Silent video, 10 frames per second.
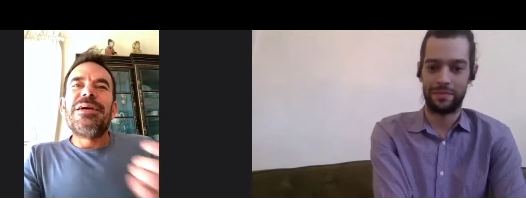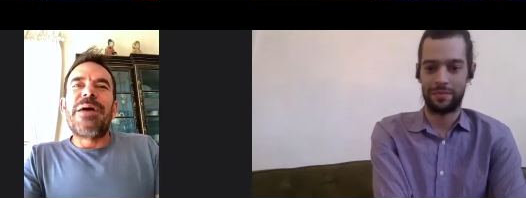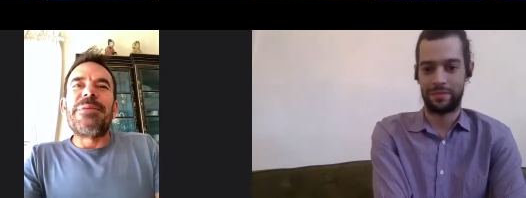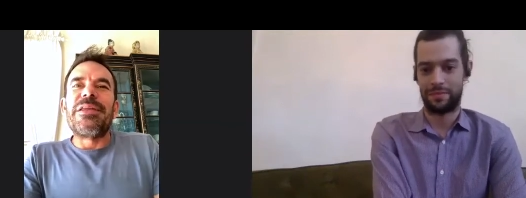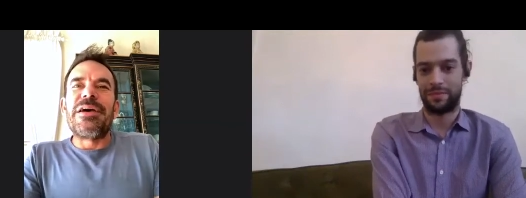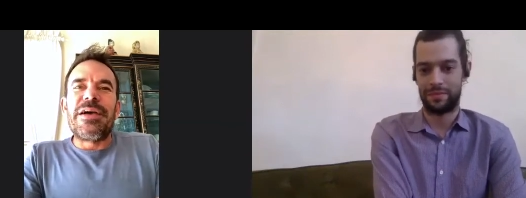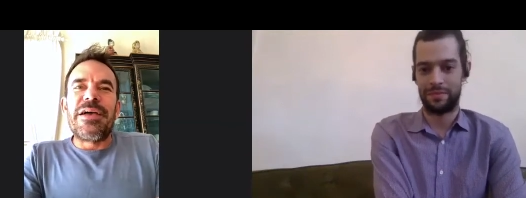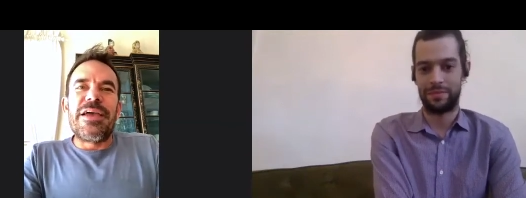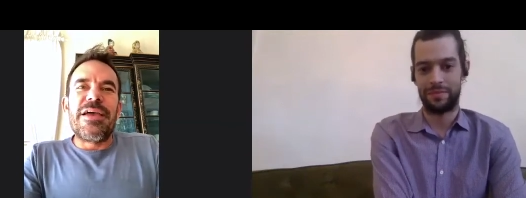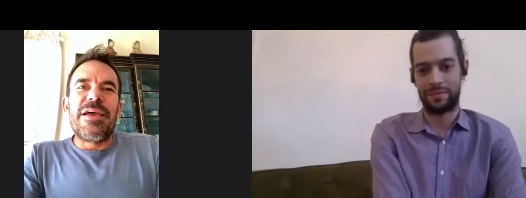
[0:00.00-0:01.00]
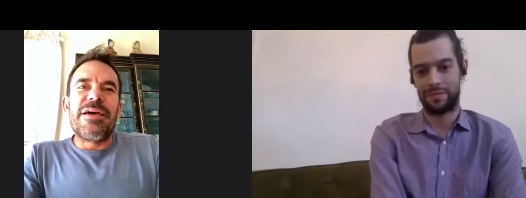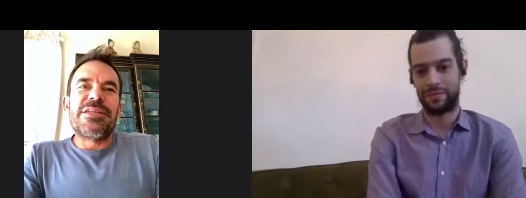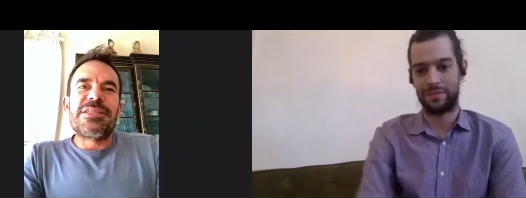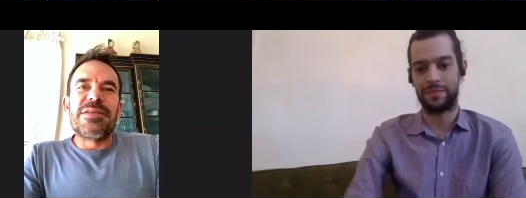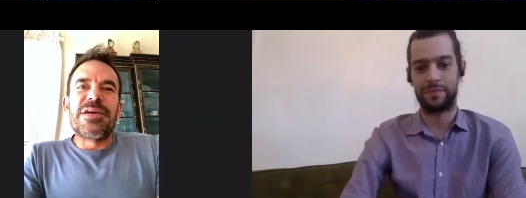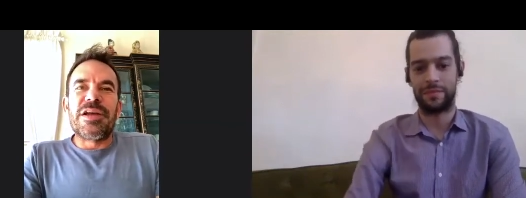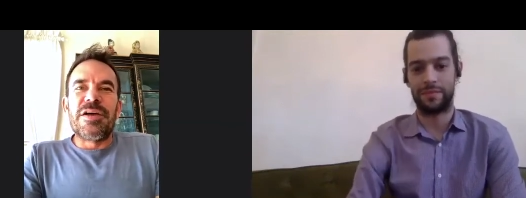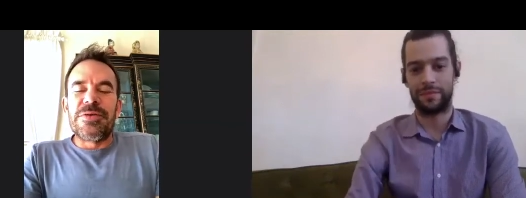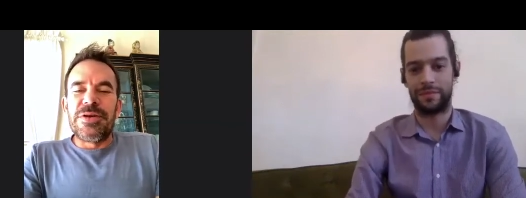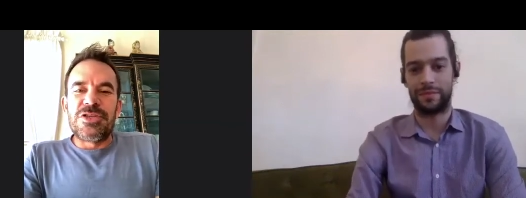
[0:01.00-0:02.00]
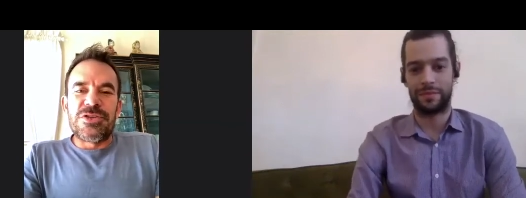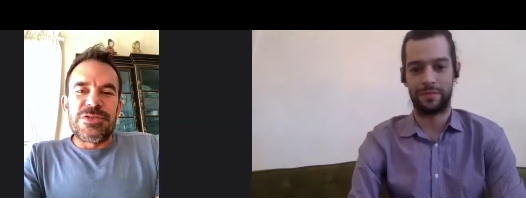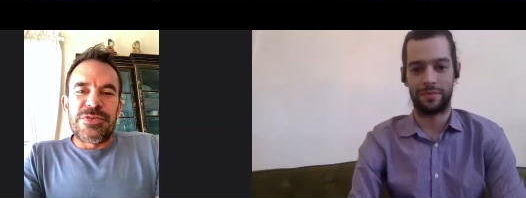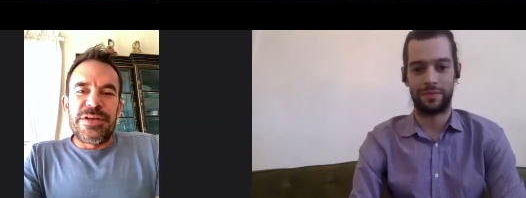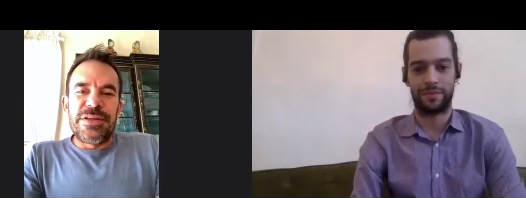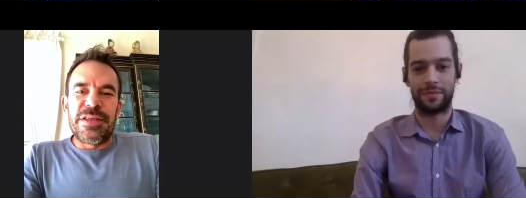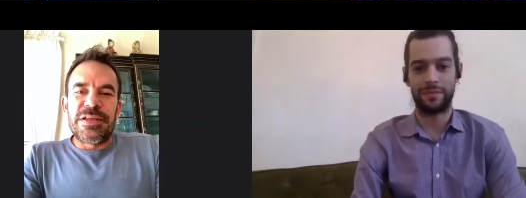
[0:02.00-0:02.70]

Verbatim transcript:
Speaker 1: I mean, let's look at other industries, right? Like